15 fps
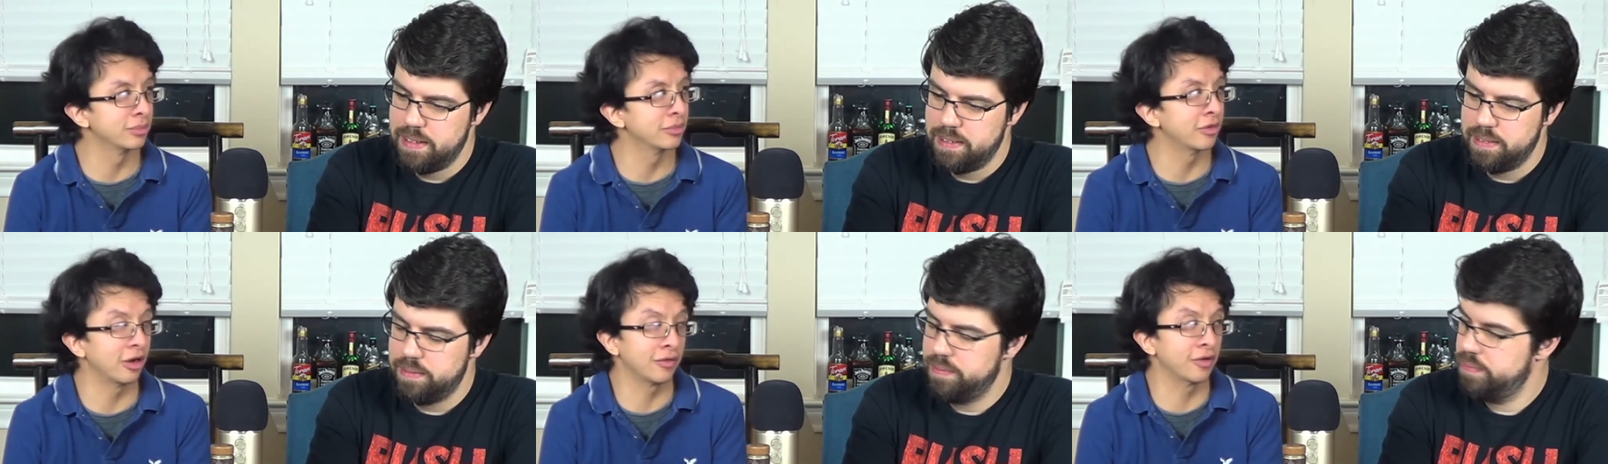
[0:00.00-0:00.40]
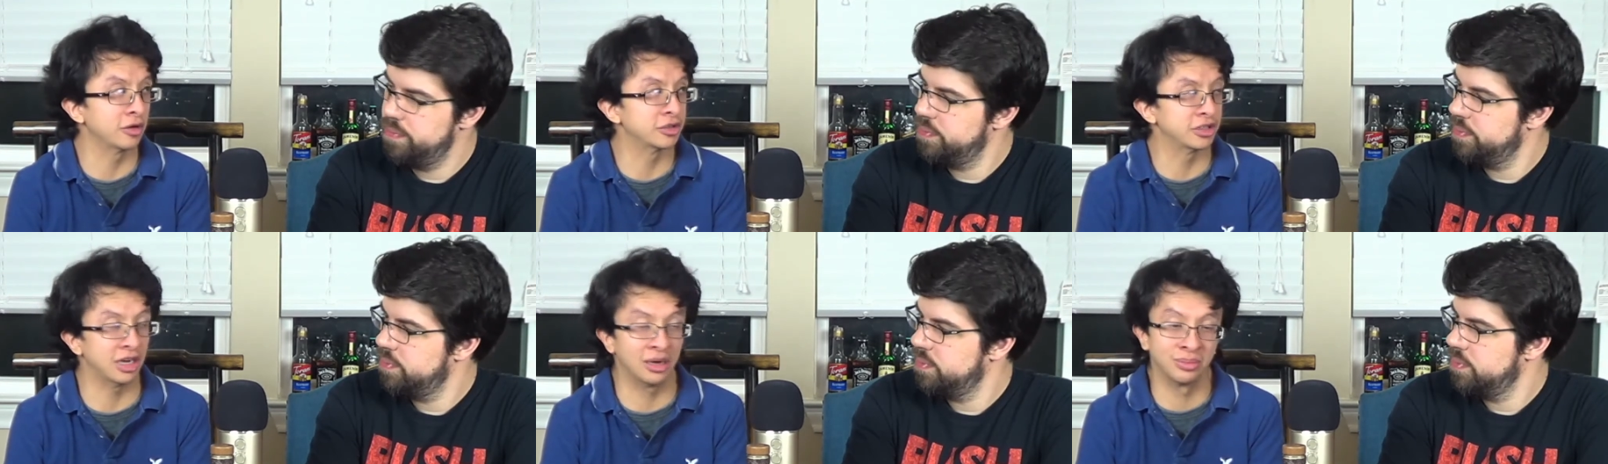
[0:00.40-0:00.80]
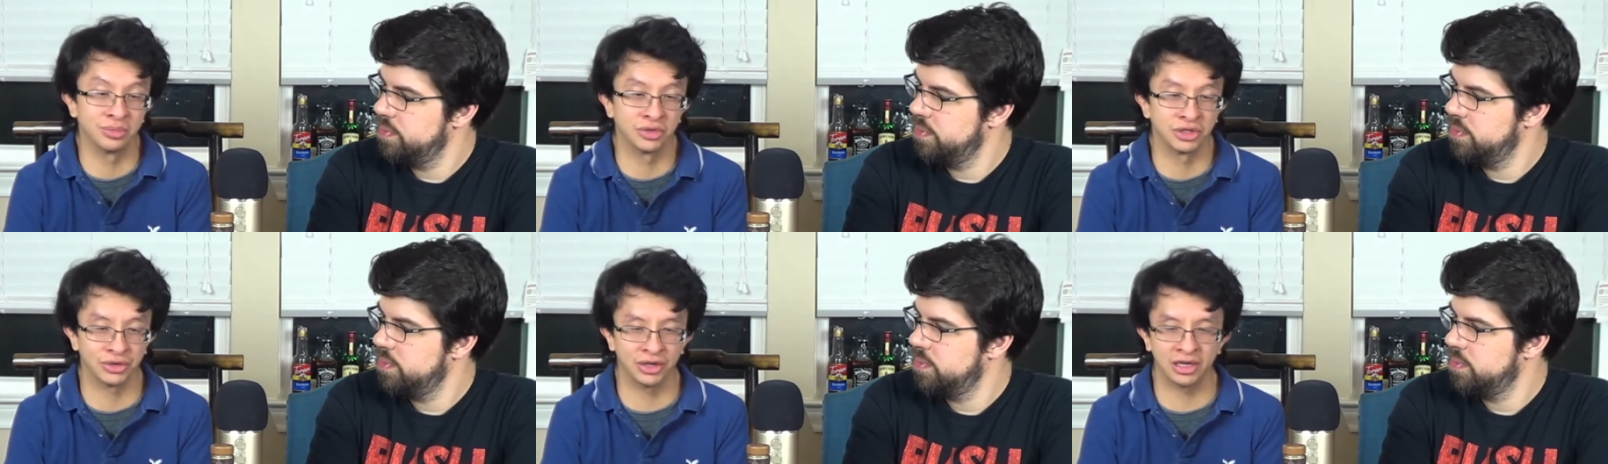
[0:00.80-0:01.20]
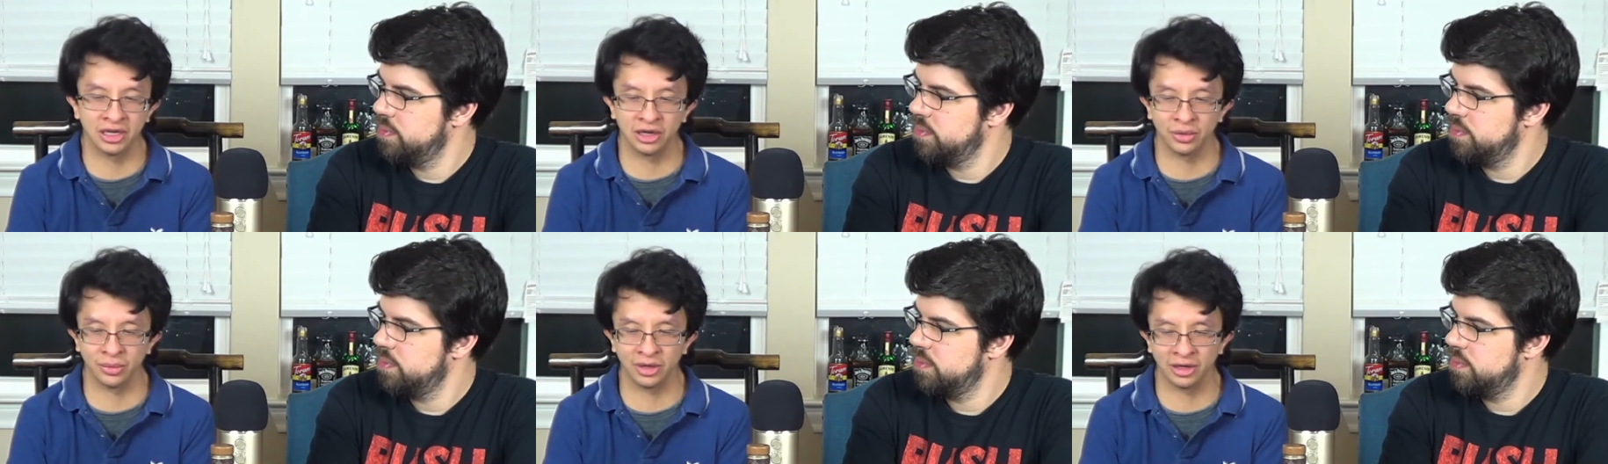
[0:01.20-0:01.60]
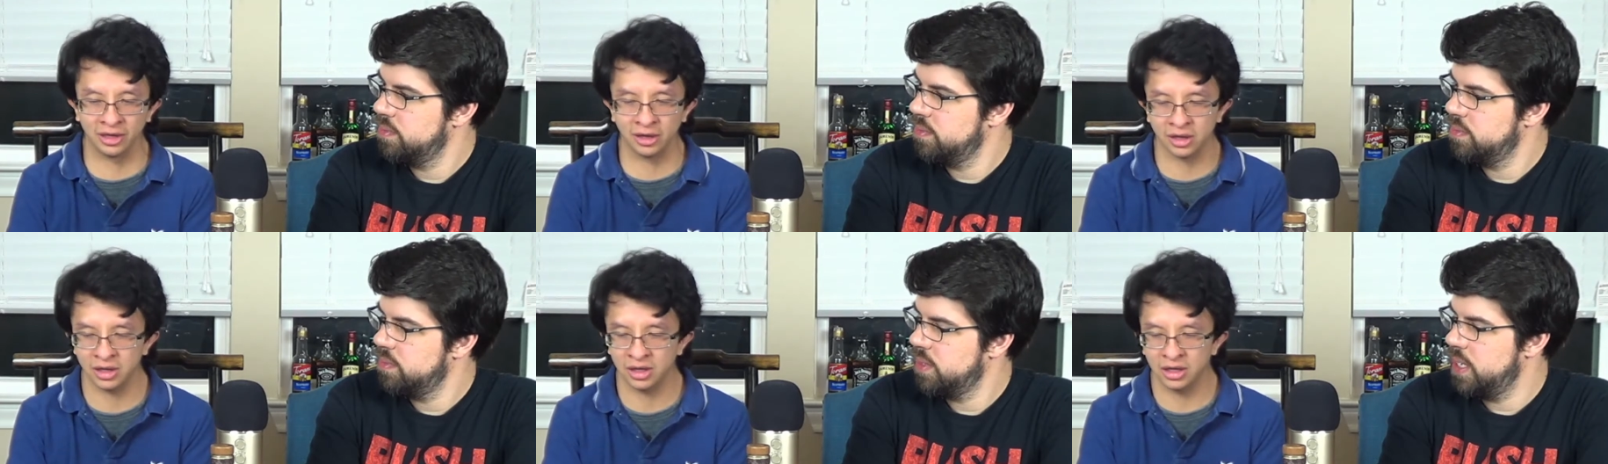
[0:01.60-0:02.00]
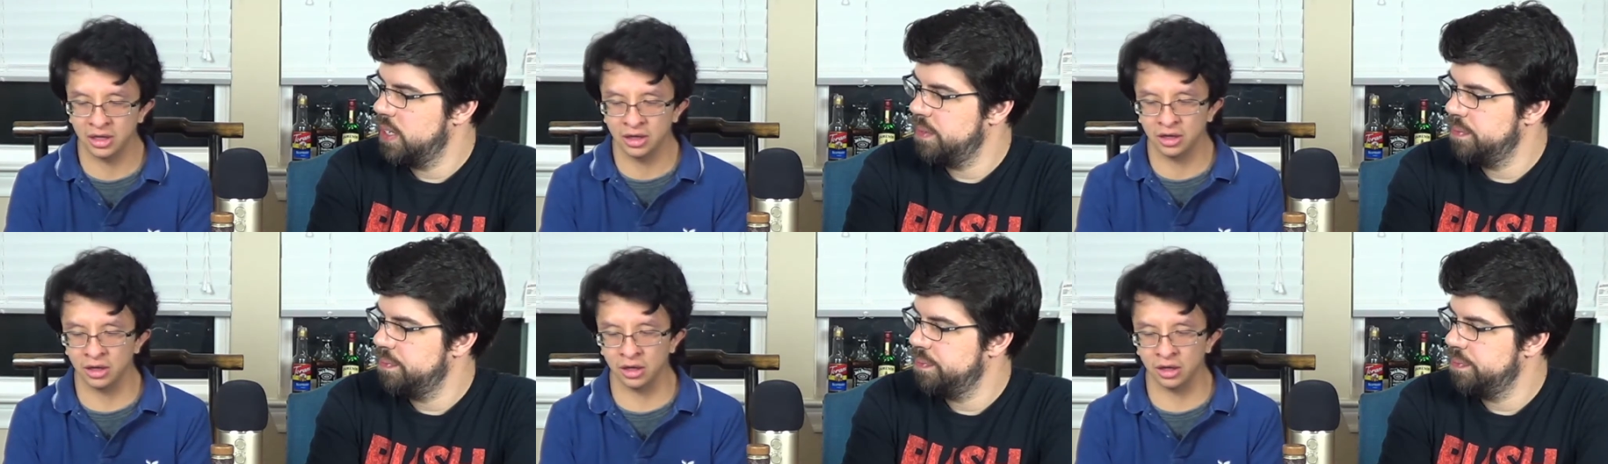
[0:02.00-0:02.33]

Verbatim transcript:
Speaker 1: our first time drinking it really. Yeah.